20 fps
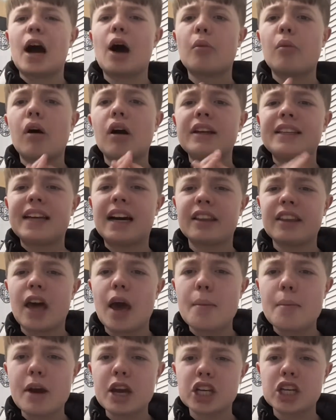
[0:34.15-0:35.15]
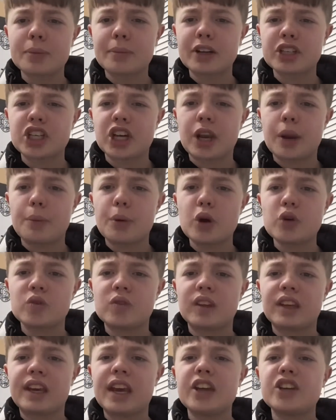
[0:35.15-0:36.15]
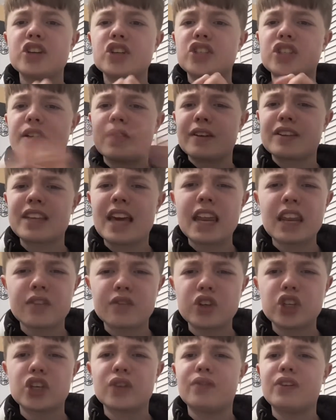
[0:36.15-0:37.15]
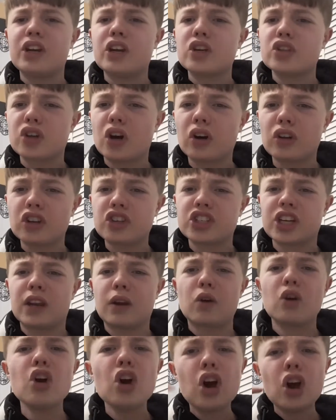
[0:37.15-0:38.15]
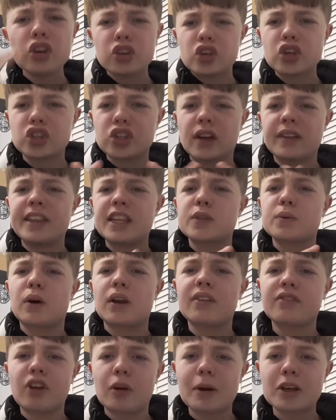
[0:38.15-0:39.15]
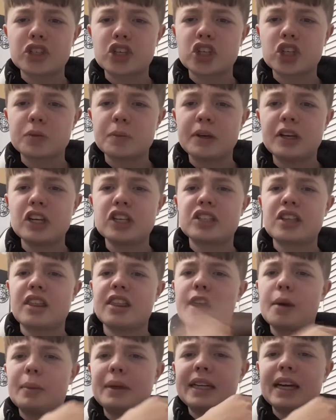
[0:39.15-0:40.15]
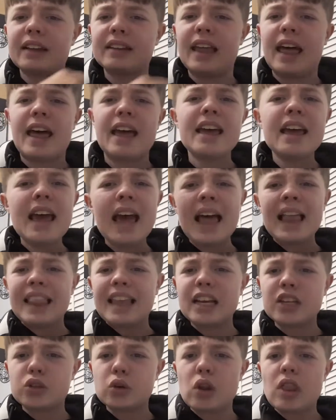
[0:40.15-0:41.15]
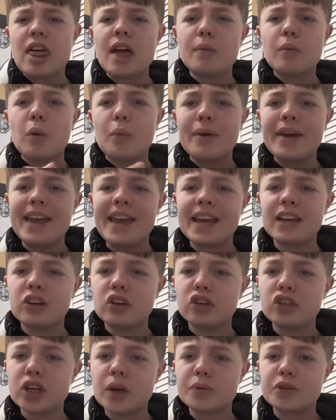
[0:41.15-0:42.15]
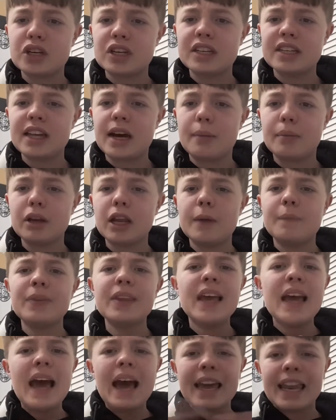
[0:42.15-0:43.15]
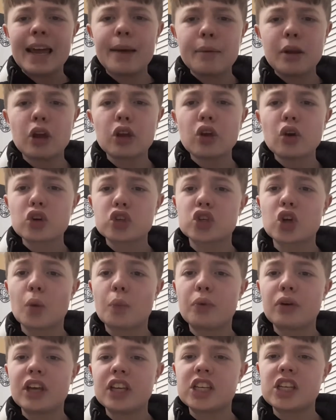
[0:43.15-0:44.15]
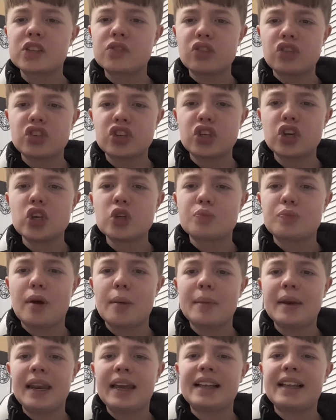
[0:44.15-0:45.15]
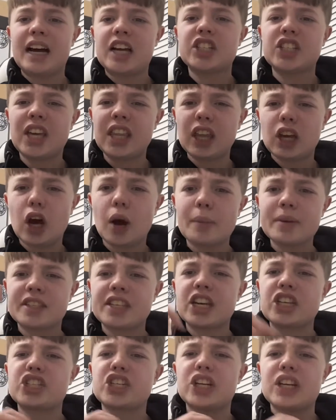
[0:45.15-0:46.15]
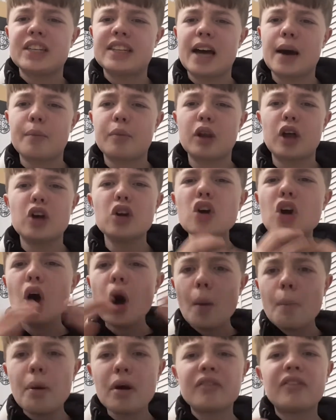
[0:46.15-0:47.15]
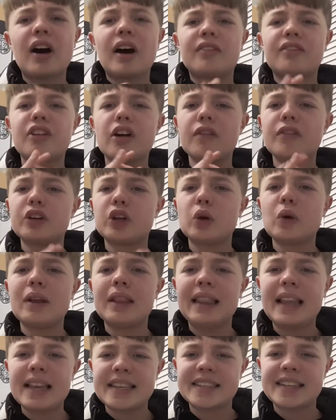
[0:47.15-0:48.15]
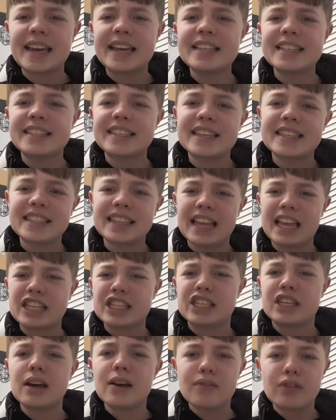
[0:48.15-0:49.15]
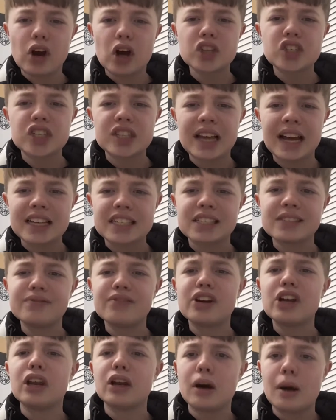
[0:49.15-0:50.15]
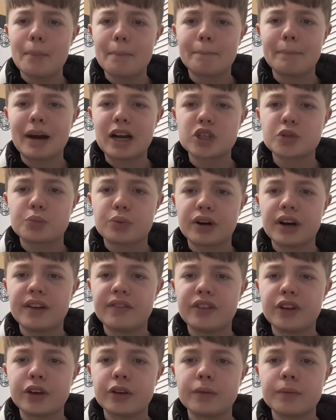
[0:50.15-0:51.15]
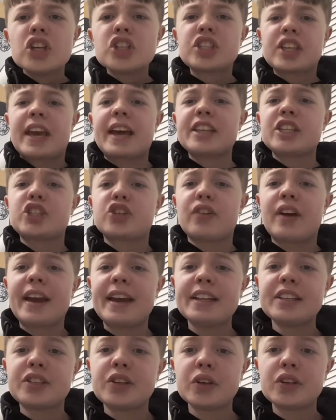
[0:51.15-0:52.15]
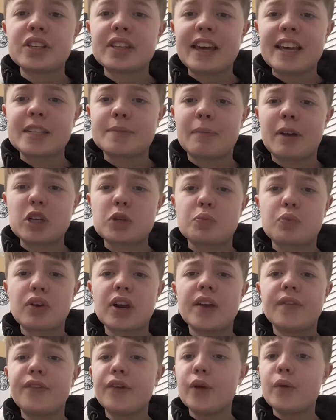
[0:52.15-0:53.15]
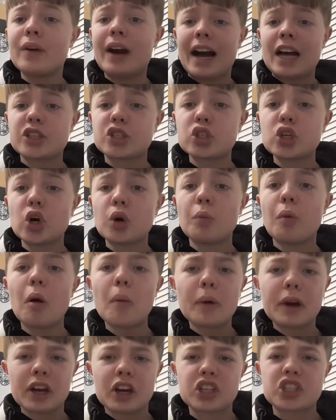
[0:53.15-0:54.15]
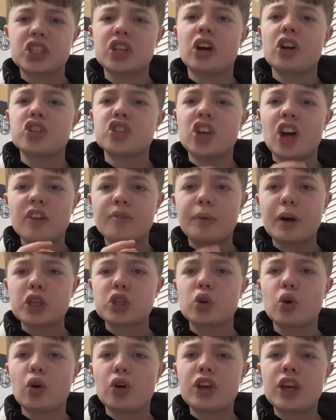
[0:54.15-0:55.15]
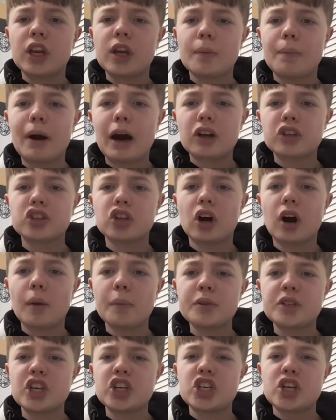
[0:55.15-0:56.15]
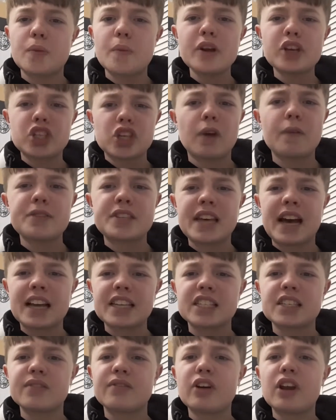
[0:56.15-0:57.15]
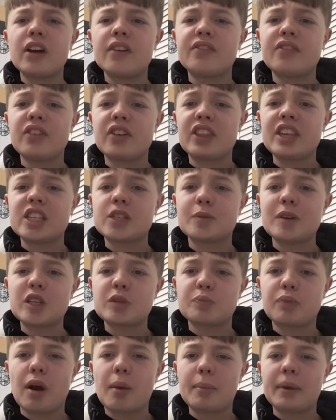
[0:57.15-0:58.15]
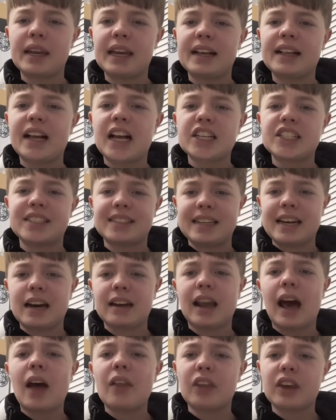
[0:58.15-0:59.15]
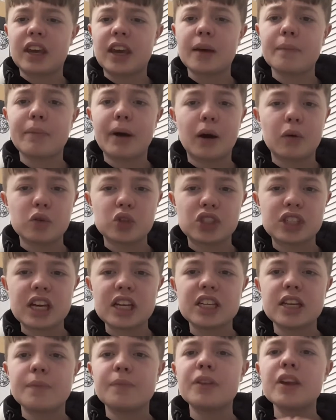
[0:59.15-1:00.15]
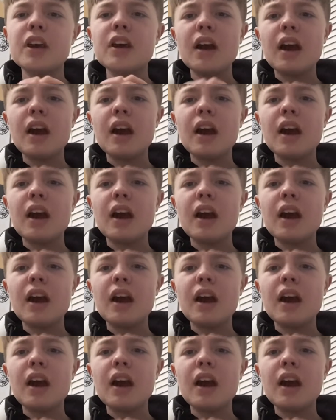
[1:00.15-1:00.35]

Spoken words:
And while you're down there, make sure my channel post notifications so you miss any future videos on the channel, just like this one. Follow my social medias, and they'll be down there. Links all of them will be in the description down below. Let me know your score predictions for this huge Premier League clash in the comment section down below. But without further ado, let's get into this Leicester versus Aston Villa match preview. So getting straight into today's match preview, as normal, we're going to start off by talking about our opposition, which is obviously Aston Villa for this week's Premier League clash down at the King Power Stadium.